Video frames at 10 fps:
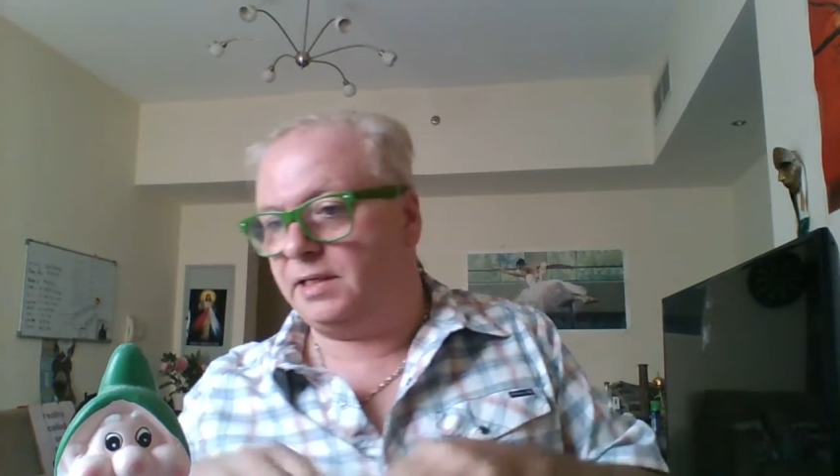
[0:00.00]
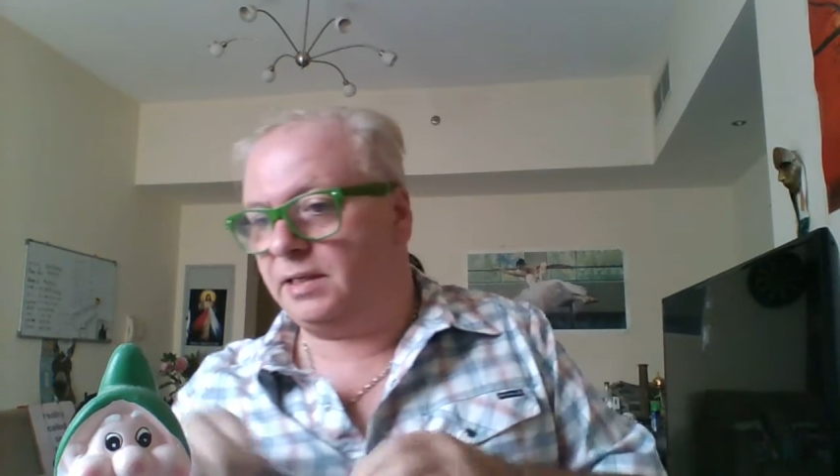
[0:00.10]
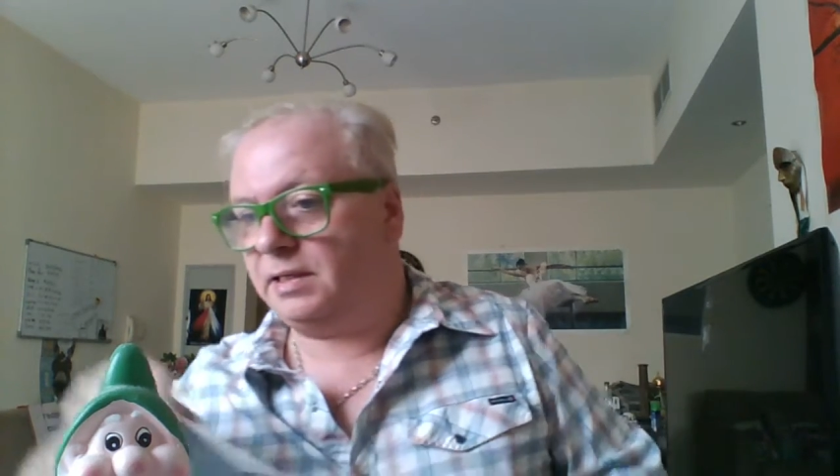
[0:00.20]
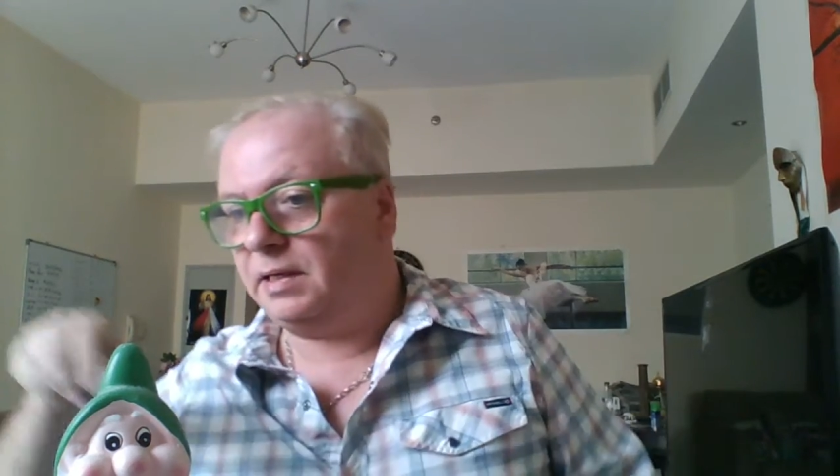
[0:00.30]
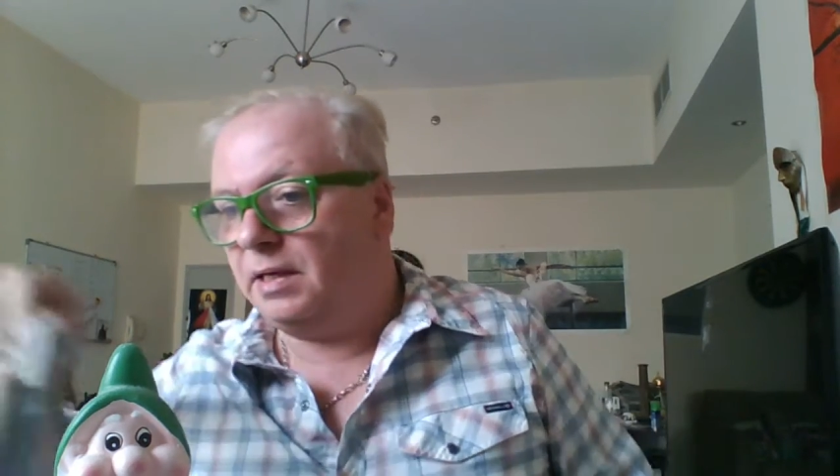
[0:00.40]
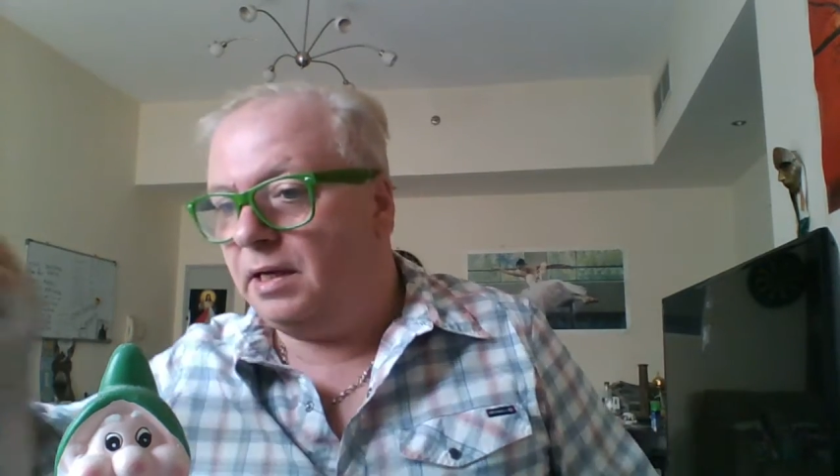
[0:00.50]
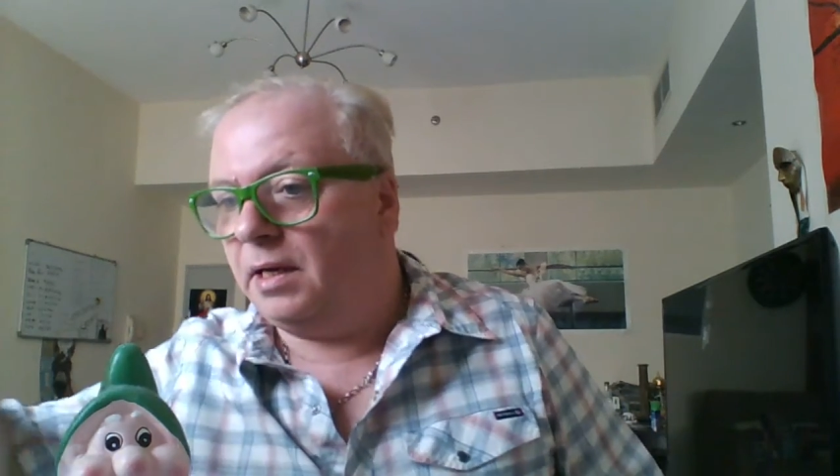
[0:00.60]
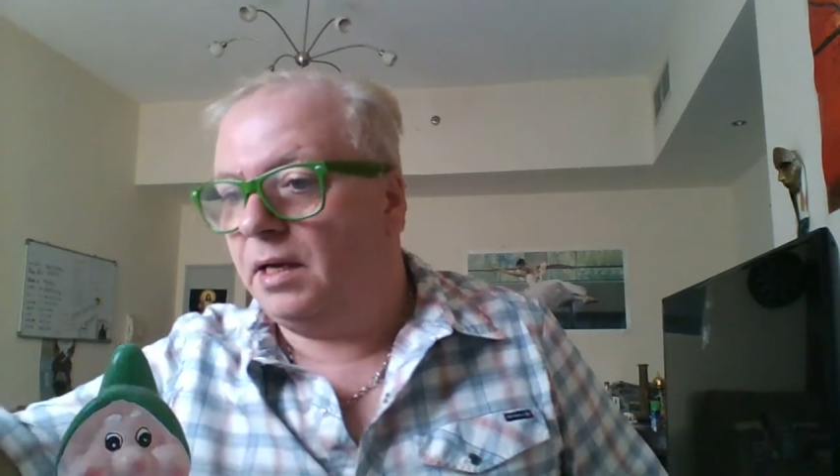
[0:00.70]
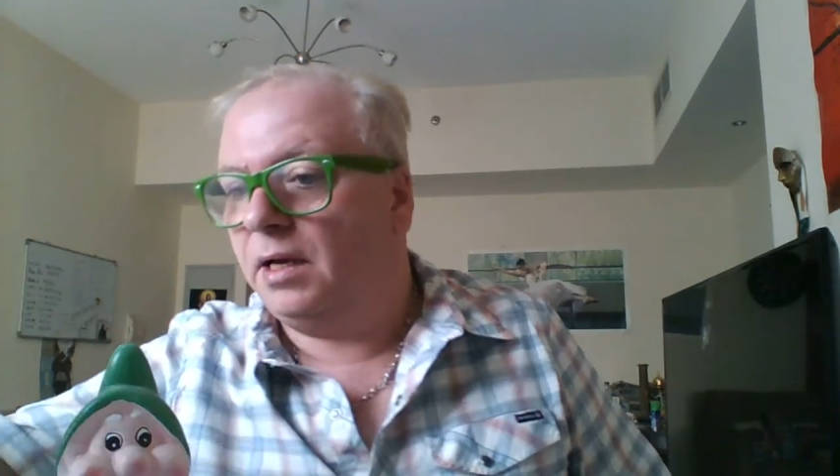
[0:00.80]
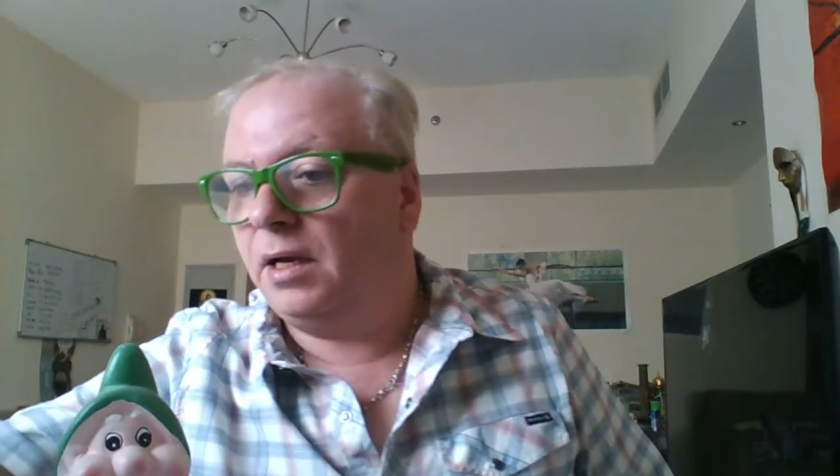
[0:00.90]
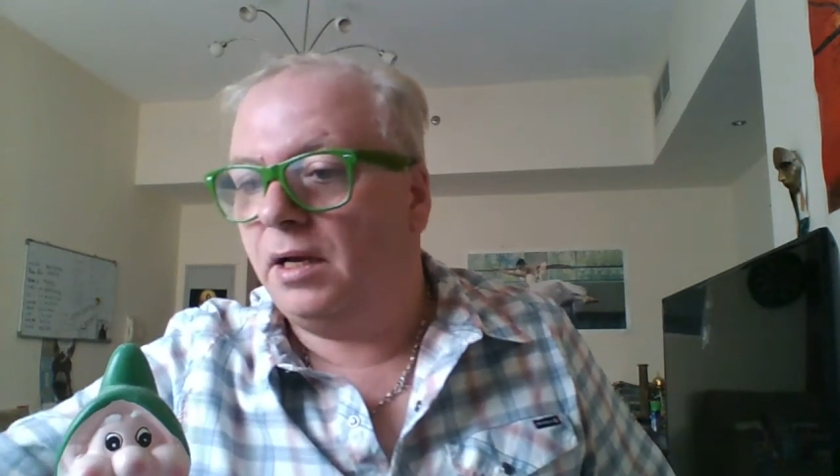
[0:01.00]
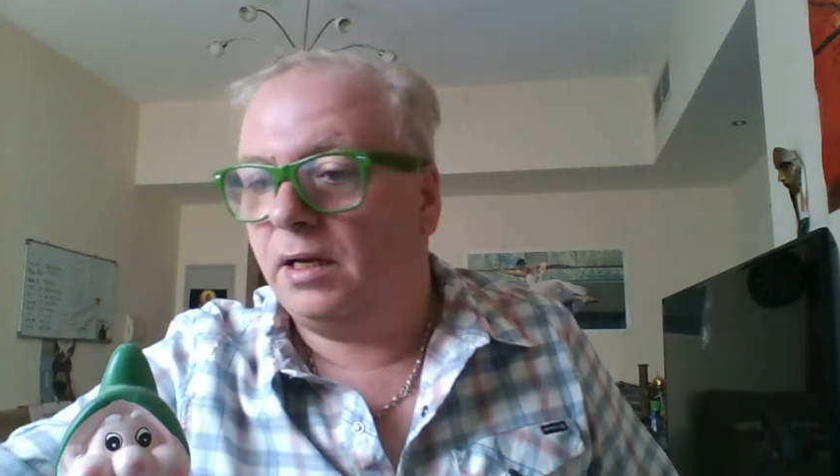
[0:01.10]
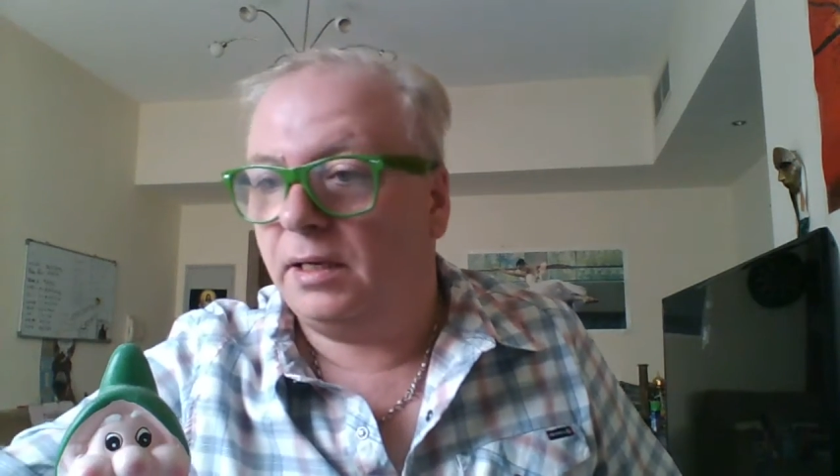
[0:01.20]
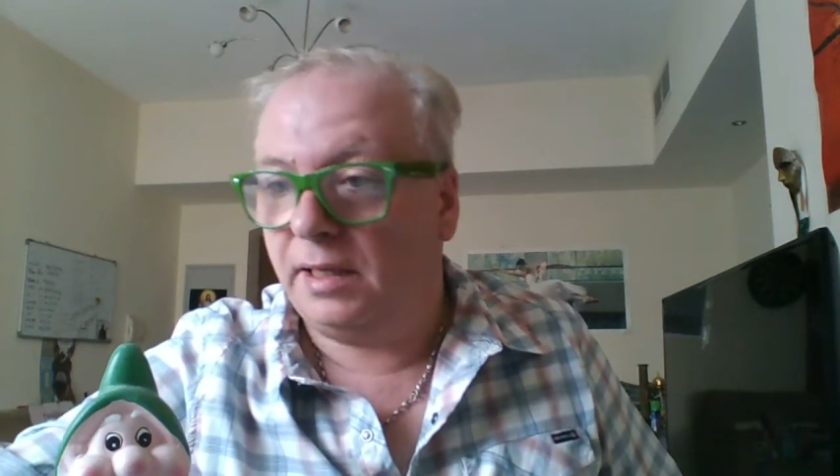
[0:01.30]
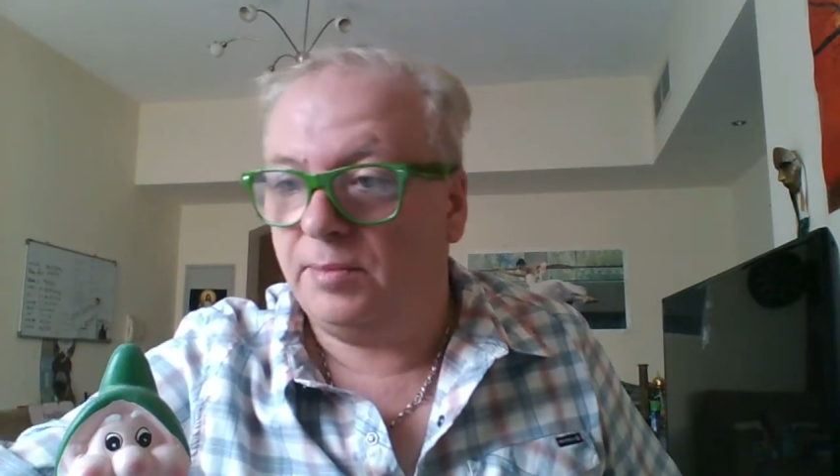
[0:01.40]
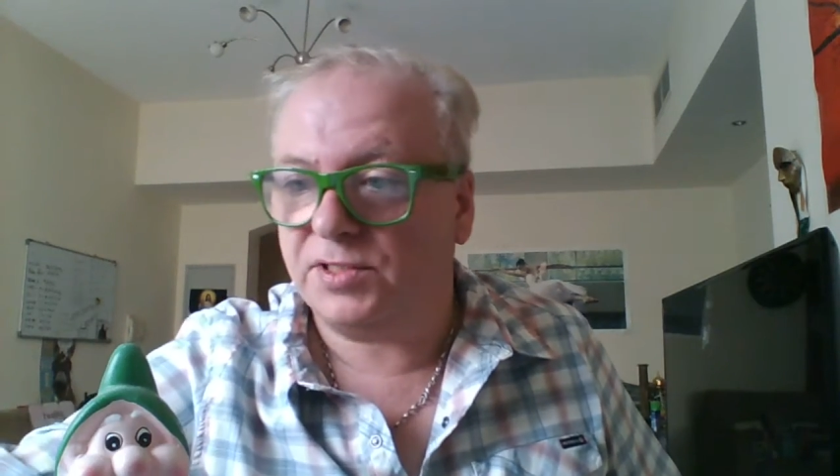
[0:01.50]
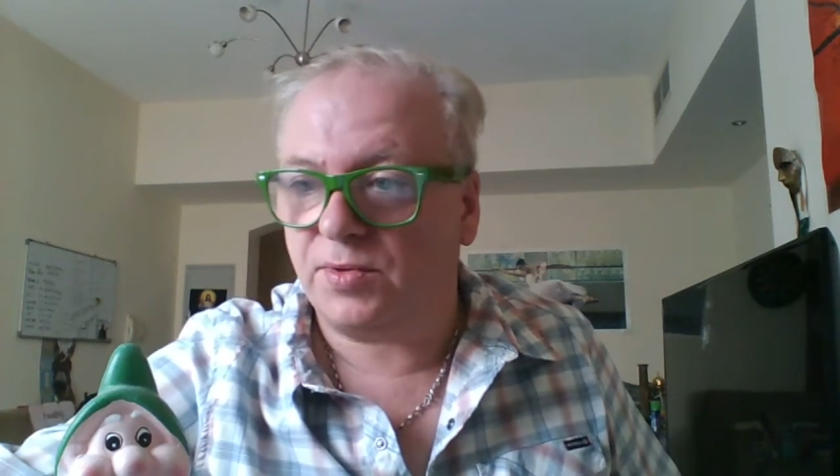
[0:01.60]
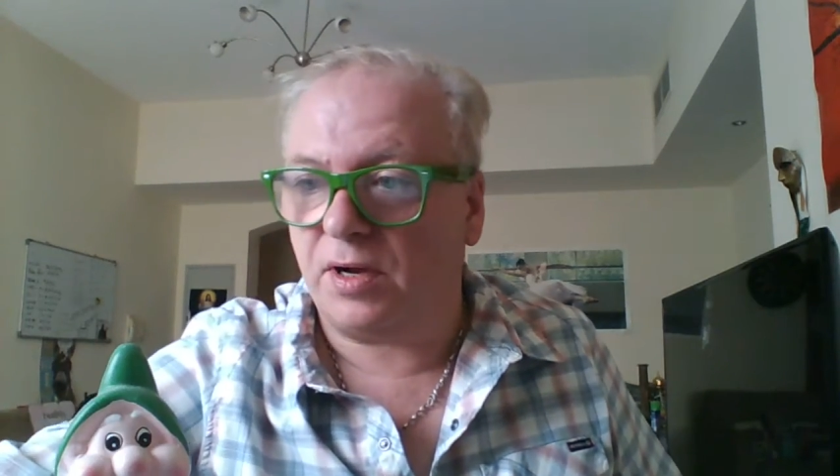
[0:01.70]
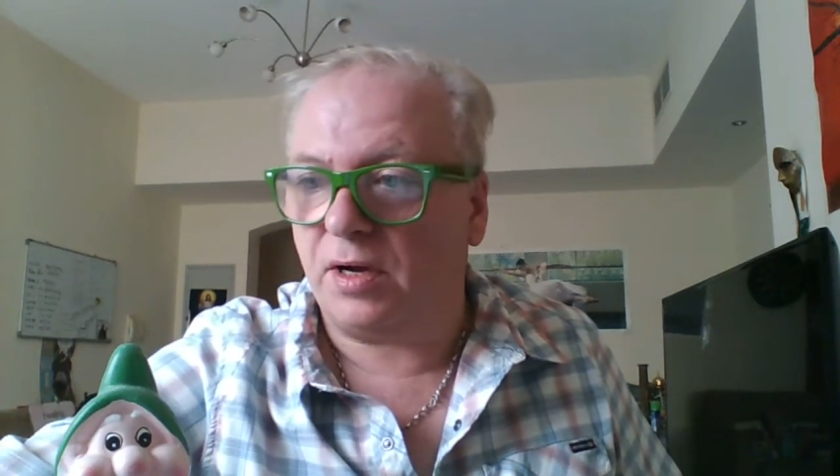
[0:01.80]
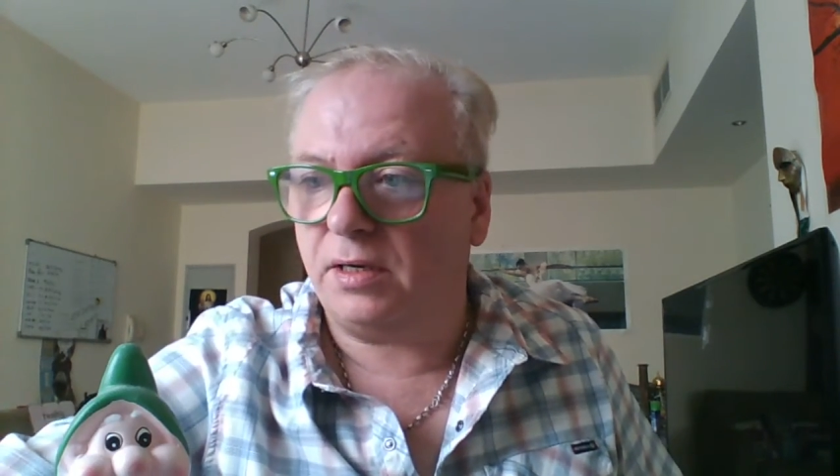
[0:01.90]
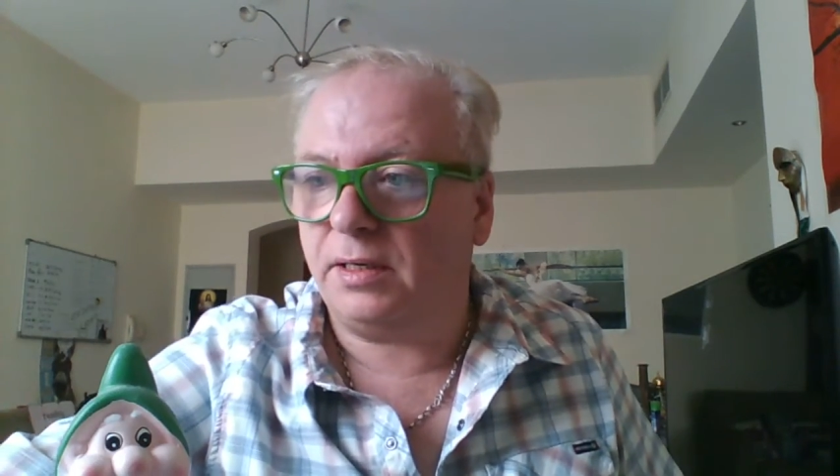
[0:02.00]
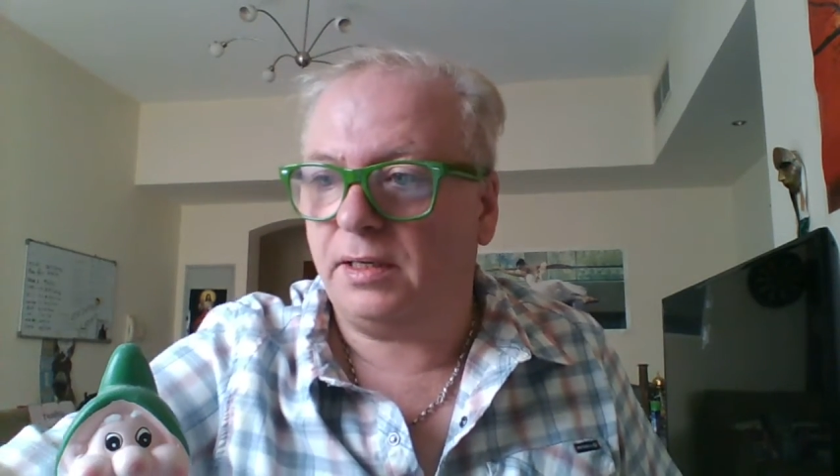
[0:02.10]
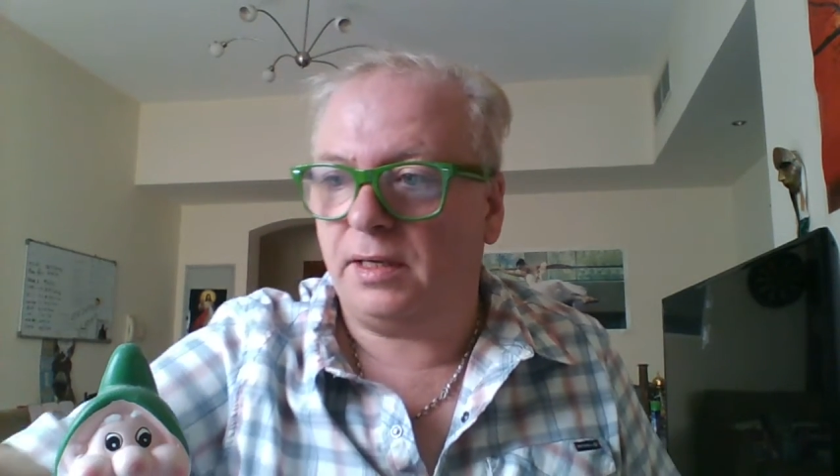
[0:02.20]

that he was wrong.